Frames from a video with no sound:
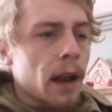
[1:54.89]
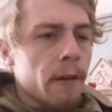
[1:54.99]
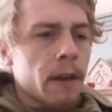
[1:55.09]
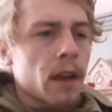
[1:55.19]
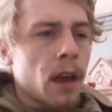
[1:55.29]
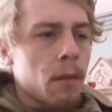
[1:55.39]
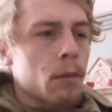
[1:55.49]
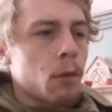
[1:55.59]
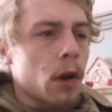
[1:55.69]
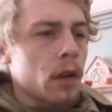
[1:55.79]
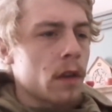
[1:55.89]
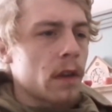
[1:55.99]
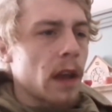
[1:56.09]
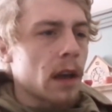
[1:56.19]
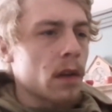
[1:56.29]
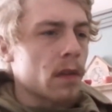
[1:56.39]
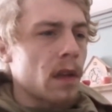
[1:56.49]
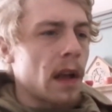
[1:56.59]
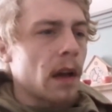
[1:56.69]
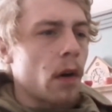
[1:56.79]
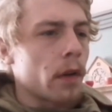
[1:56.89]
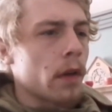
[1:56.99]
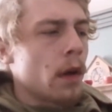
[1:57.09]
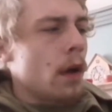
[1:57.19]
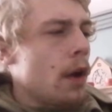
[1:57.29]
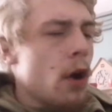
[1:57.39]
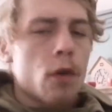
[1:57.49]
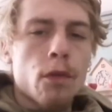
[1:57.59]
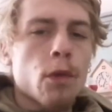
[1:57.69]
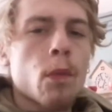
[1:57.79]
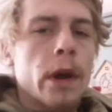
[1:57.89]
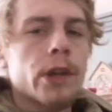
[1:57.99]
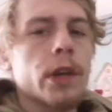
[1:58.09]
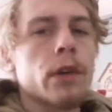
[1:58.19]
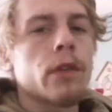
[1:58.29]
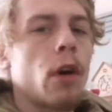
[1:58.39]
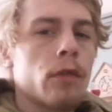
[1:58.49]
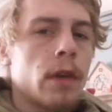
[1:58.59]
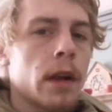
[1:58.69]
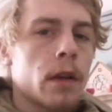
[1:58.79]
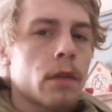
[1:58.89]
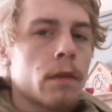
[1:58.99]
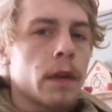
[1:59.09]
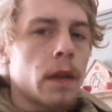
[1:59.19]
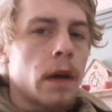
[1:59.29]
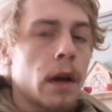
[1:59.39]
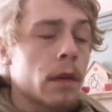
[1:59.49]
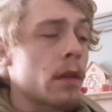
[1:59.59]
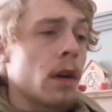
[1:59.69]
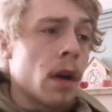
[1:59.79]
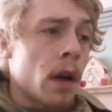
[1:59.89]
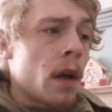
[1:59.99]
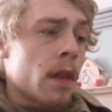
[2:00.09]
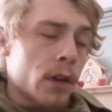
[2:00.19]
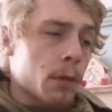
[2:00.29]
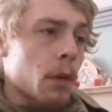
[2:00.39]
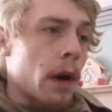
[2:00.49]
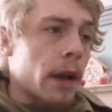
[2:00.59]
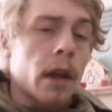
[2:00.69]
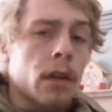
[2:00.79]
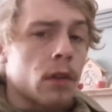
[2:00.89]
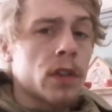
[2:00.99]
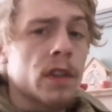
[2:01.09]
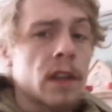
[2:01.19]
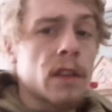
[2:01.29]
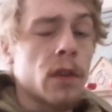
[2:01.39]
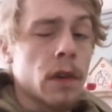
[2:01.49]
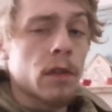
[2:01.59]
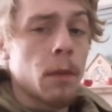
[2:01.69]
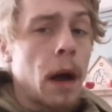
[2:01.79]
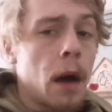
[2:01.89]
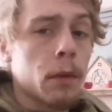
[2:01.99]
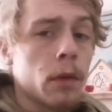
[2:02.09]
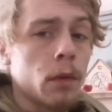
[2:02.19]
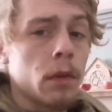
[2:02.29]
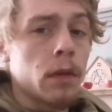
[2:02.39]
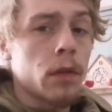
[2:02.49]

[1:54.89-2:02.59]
And I think Kim's wanting to take us like on a route where she goes horse riding or something like that, so that should be quite nice, because she said there is some absolutely